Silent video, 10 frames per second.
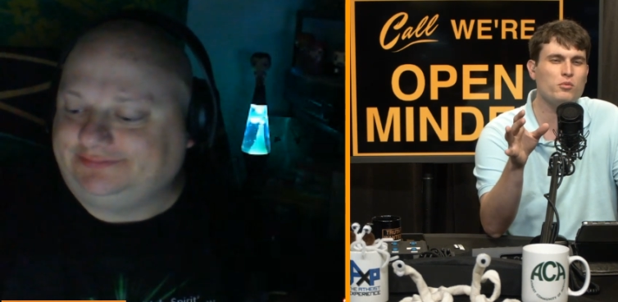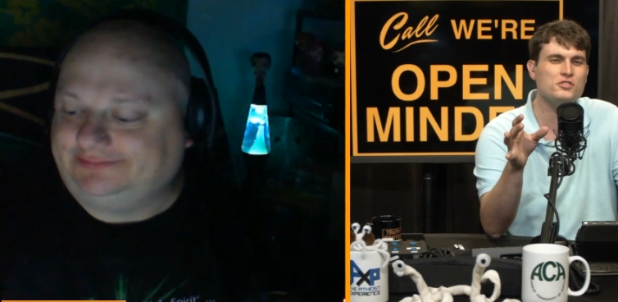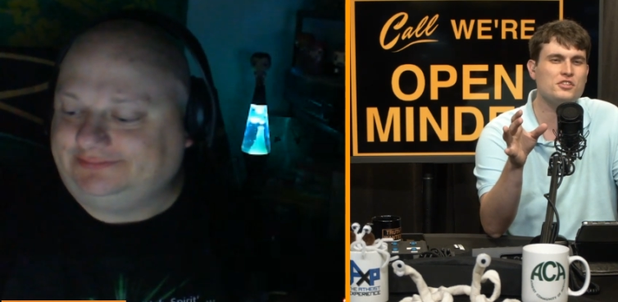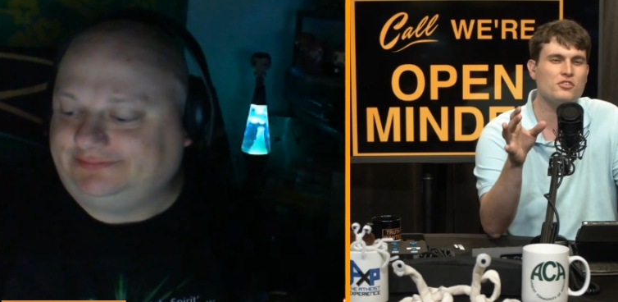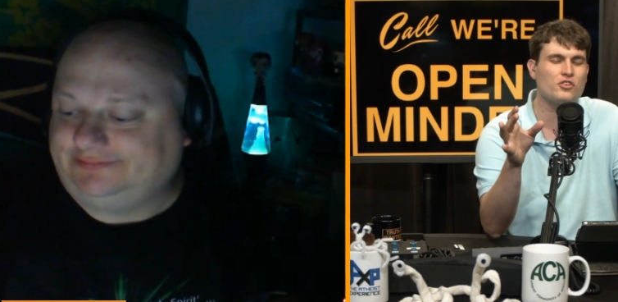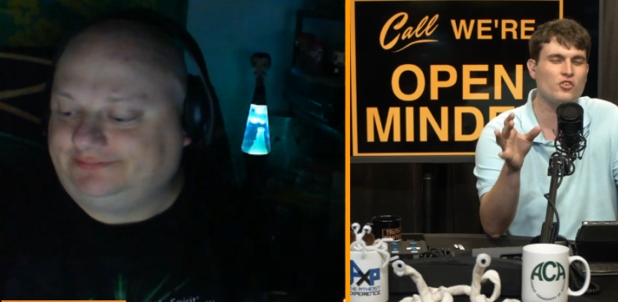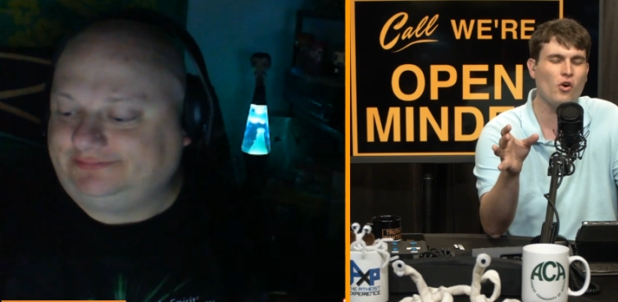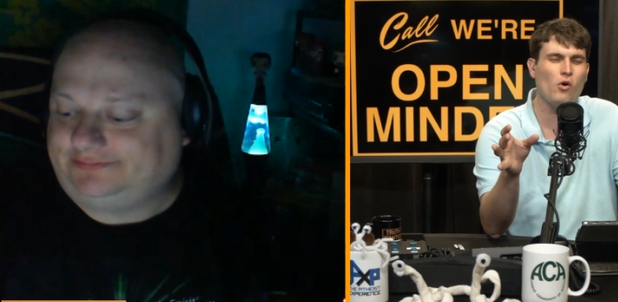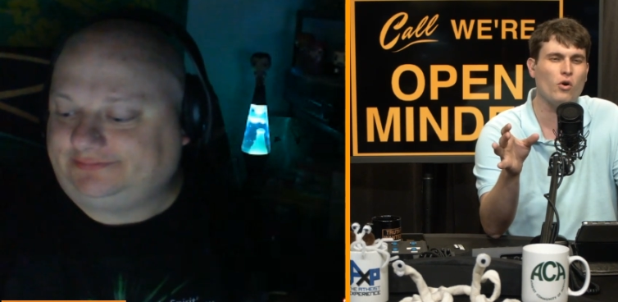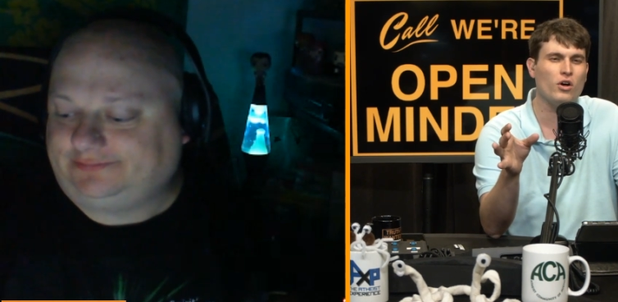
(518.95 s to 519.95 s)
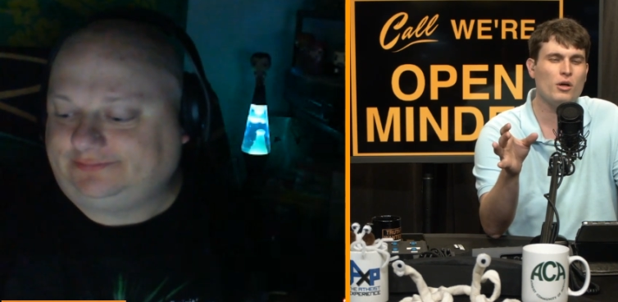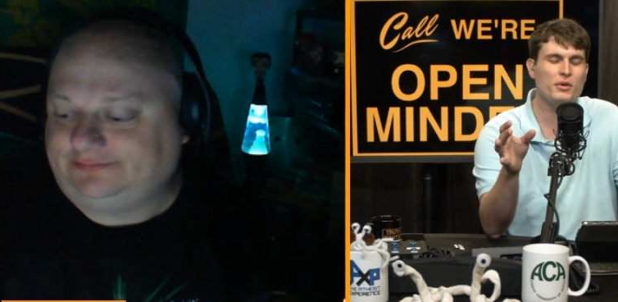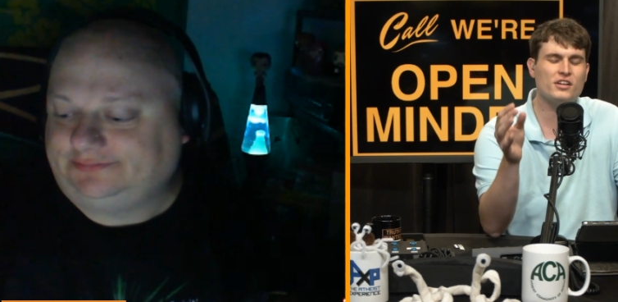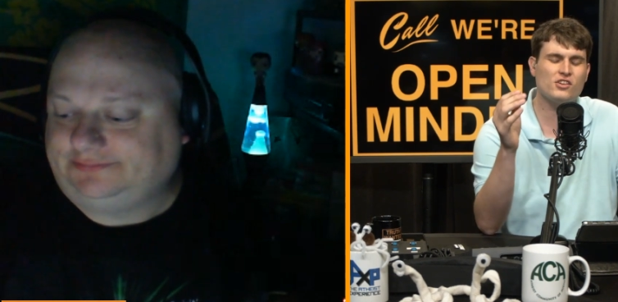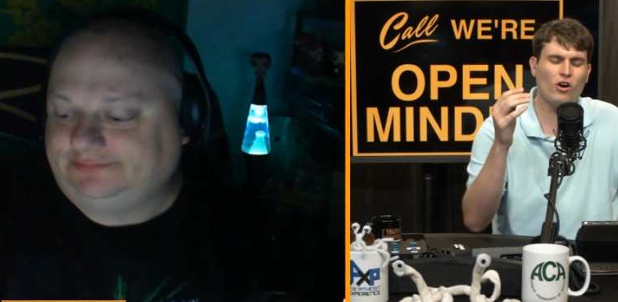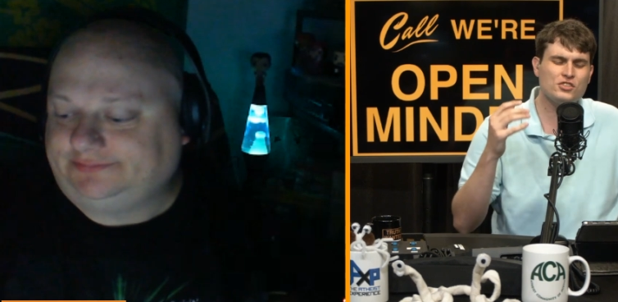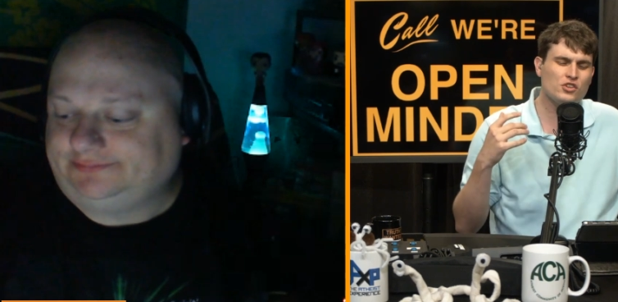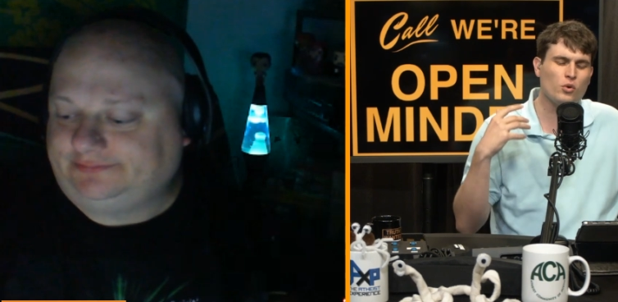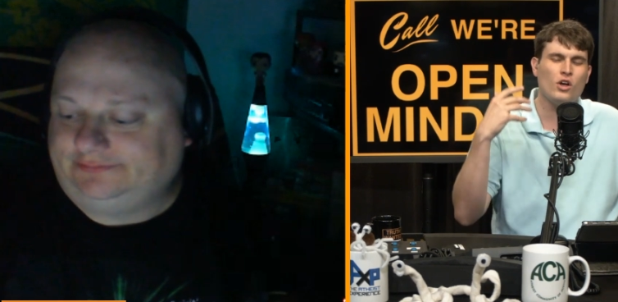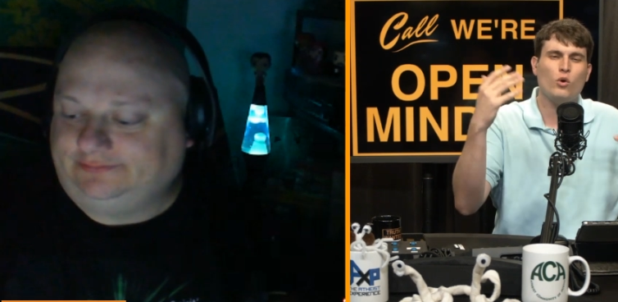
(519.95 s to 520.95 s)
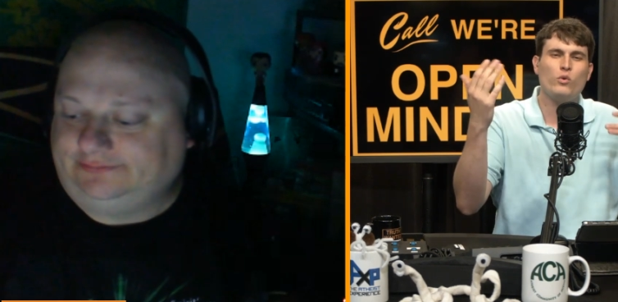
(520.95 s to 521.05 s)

Speaker 1: what was their goal? Because also